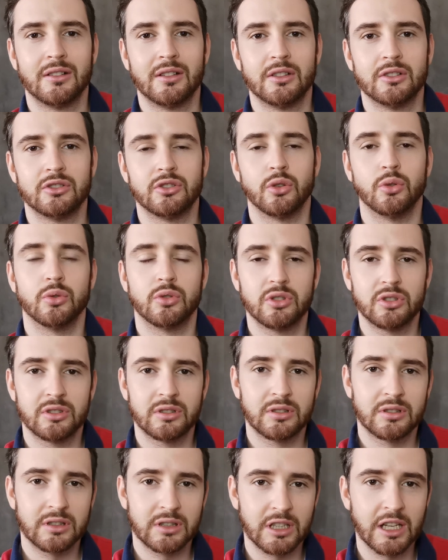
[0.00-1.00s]
So
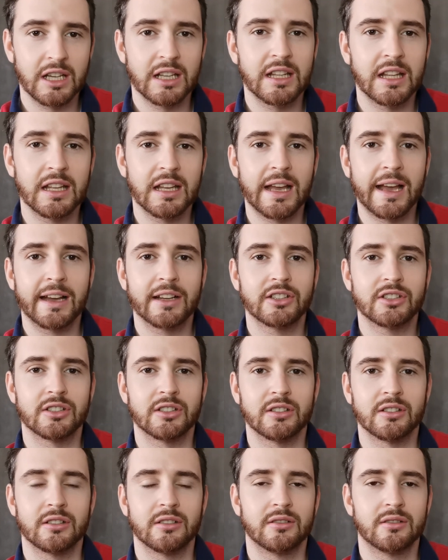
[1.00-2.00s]
taking
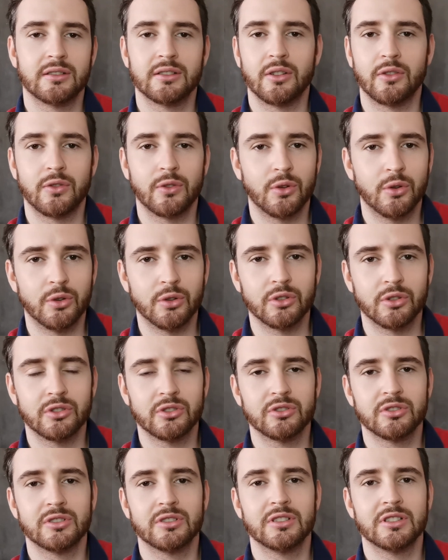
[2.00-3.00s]
action, of course,
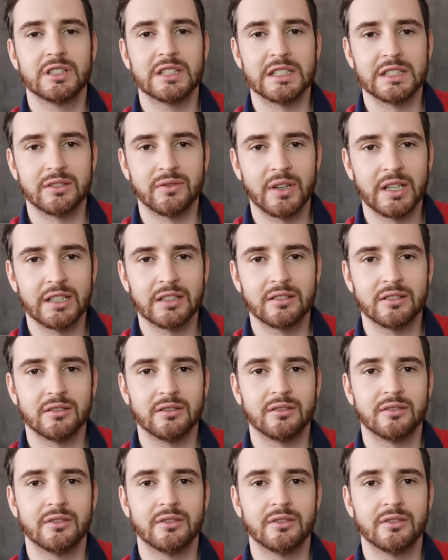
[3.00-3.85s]
is vital.